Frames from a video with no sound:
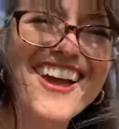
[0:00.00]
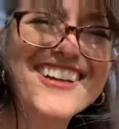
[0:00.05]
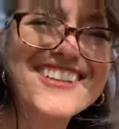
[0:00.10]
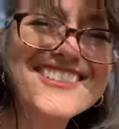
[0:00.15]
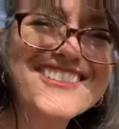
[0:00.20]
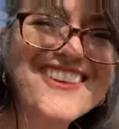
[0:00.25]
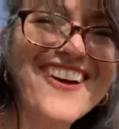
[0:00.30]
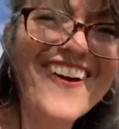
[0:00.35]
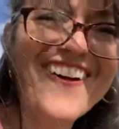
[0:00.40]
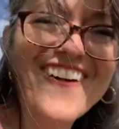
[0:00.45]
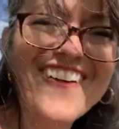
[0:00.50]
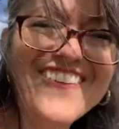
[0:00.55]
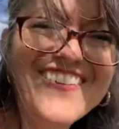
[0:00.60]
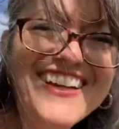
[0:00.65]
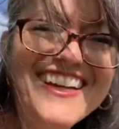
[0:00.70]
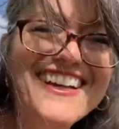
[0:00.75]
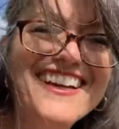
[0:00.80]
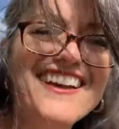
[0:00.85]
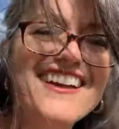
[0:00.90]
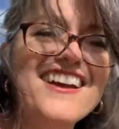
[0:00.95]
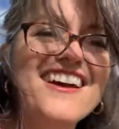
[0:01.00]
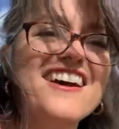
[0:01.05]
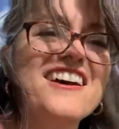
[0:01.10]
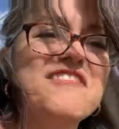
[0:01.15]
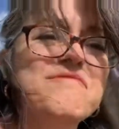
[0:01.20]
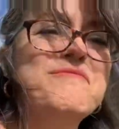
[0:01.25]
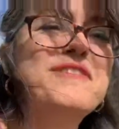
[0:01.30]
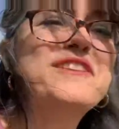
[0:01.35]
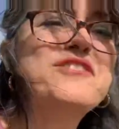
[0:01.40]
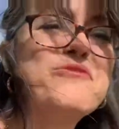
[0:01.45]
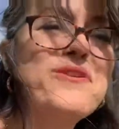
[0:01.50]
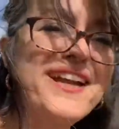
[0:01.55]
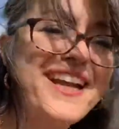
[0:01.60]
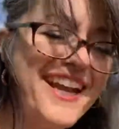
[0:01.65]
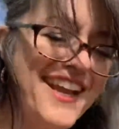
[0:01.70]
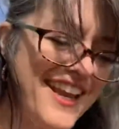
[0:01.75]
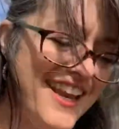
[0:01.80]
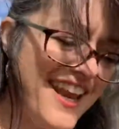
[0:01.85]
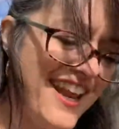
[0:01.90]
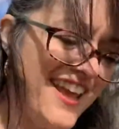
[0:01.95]
So
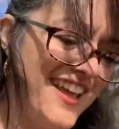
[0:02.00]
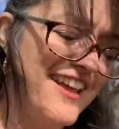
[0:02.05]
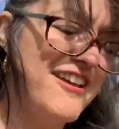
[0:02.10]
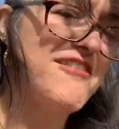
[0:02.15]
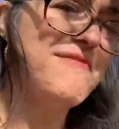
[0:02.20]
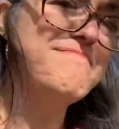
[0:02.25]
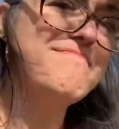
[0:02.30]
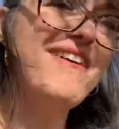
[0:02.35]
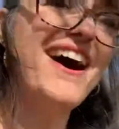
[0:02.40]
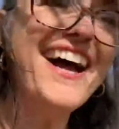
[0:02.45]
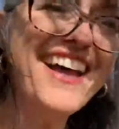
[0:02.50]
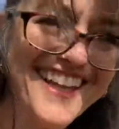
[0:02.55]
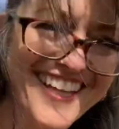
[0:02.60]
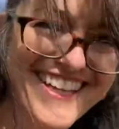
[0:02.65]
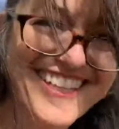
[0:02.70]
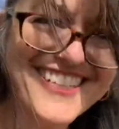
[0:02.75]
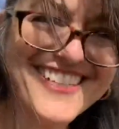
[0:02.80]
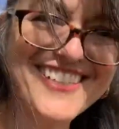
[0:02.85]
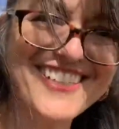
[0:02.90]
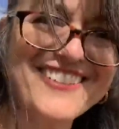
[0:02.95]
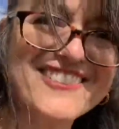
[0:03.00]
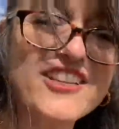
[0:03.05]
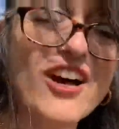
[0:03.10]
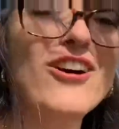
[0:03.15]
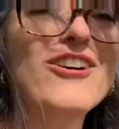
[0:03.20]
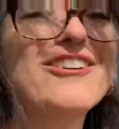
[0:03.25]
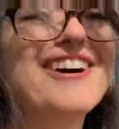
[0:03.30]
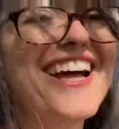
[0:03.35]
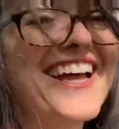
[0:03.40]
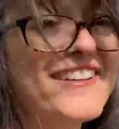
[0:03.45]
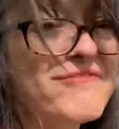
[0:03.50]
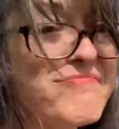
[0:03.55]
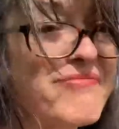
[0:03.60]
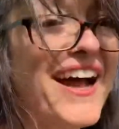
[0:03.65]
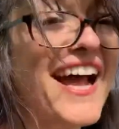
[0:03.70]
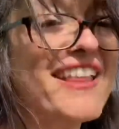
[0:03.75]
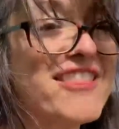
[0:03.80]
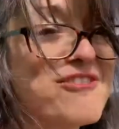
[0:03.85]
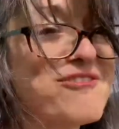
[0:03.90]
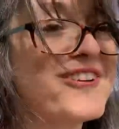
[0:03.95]
between my issues, oh, and
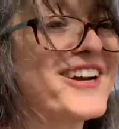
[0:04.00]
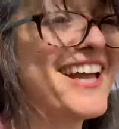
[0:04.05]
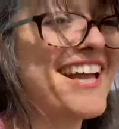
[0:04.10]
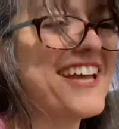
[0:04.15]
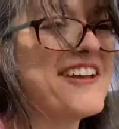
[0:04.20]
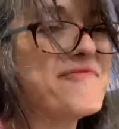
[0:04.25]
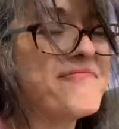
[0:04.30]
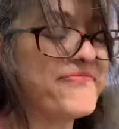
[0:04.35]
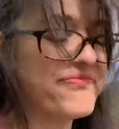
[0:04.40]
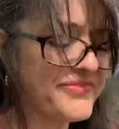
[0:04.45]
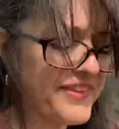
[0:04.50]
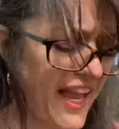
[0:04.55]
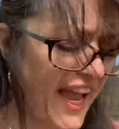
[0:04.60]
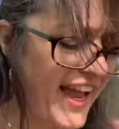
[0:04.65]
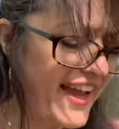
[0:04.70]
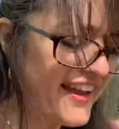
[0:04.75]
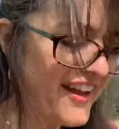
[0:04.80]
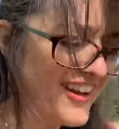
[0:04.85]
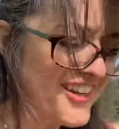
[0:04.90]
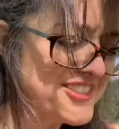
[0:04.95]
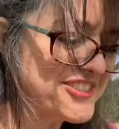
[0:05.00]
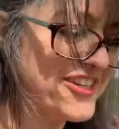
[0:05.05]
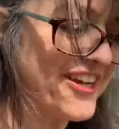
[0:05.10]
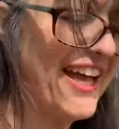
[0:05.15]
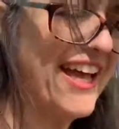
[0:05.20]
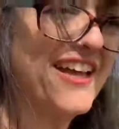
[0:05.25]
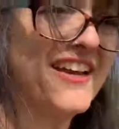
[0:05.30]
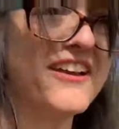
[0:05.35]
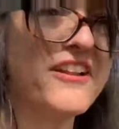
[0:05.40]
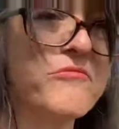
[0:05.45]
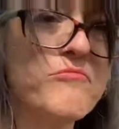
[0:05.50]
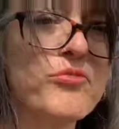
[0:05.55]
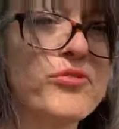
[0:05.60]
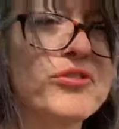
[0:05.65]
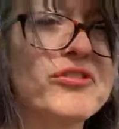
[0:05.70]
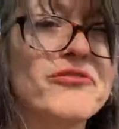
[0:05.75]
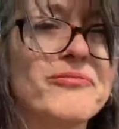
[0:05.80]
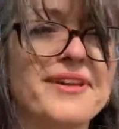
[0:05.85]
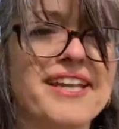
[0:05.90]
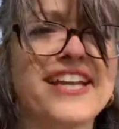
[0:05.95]
by the way, I also had an
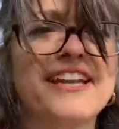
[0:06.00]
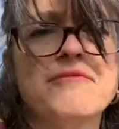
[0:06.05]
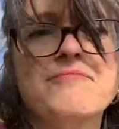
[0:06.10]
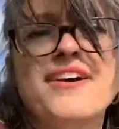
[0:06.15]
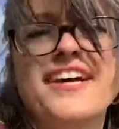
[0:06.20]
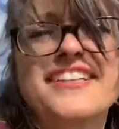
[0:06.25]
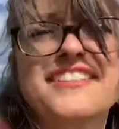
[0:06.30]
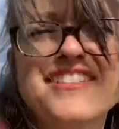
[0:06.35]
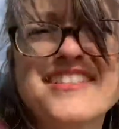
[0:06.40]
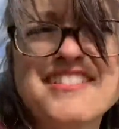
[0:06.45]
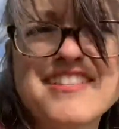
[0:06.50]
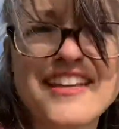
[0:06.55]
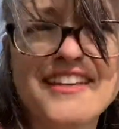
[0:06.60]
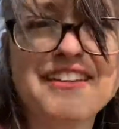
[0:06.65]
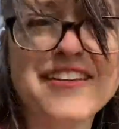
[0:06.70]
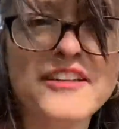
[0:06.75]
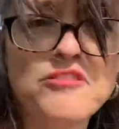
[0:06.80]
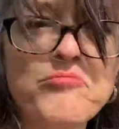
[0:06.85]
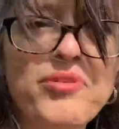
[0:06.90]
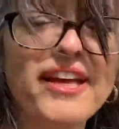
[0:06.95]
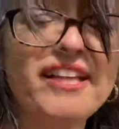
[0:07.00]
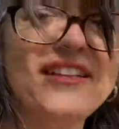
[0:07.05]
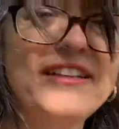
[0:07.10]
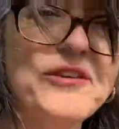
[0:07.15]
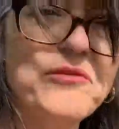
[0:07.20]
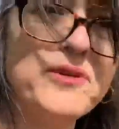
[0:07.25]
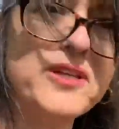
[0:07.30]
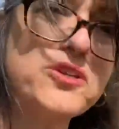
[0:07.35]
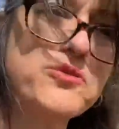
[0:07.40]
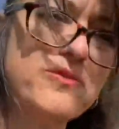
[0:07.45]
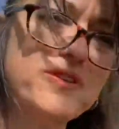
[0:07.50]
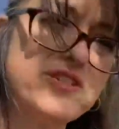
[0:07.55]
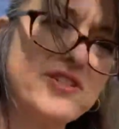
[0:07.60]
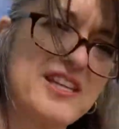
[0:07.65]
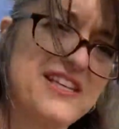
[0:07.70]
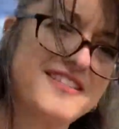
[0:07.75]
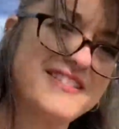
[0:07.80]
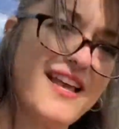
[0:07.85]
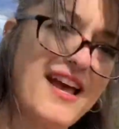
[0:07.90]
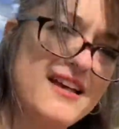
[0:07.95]
improvement in my distended belly, which was
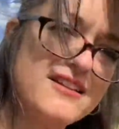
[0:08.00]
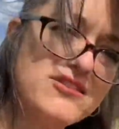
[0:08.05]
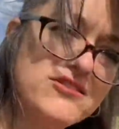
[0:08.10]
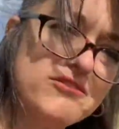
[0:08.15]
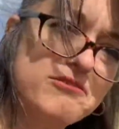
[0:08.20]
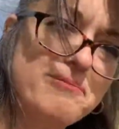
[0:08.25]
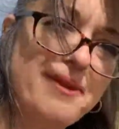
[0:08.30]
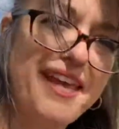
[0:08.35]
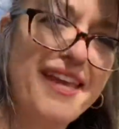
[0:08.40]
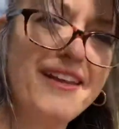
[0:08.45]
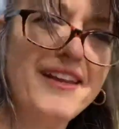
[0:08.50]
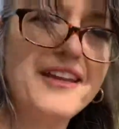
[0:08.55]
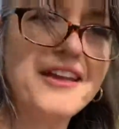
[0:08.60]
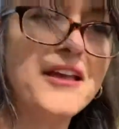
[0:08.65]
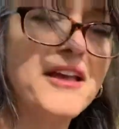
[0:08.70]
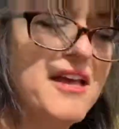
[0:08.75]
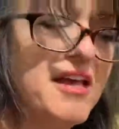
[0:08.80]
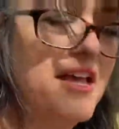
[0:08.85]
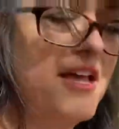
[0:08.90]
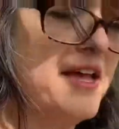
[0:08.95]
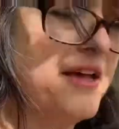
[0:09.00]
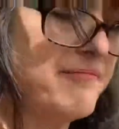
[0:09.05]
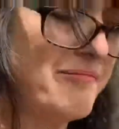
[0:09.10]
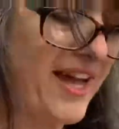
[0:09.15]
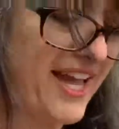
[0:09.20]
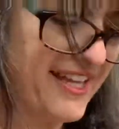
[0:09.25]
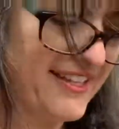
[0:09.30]
exacerbating my